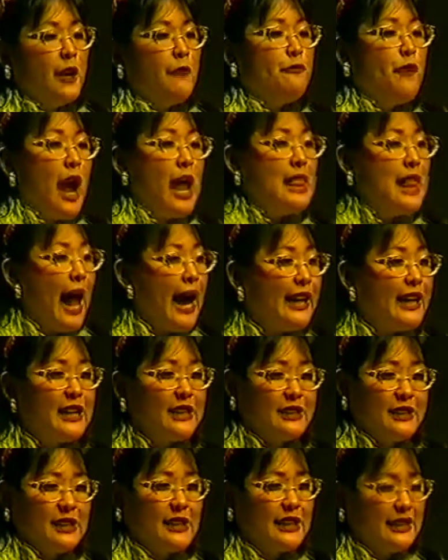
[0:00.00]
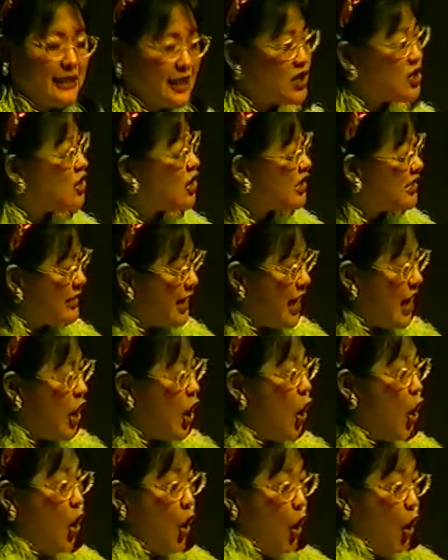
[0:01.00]
if I like it, she'd
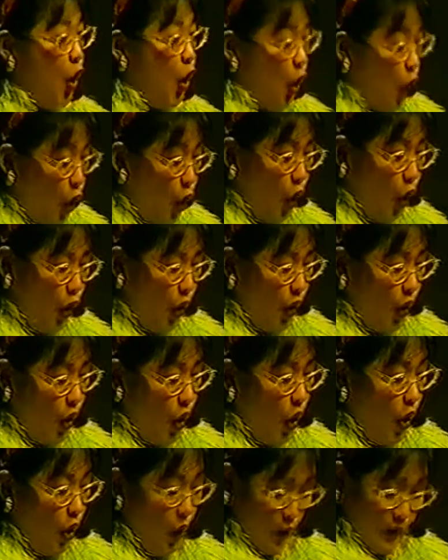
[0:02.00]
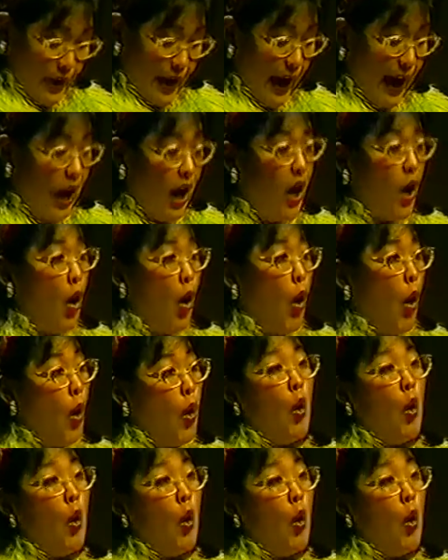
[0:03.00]
say, oh yeah?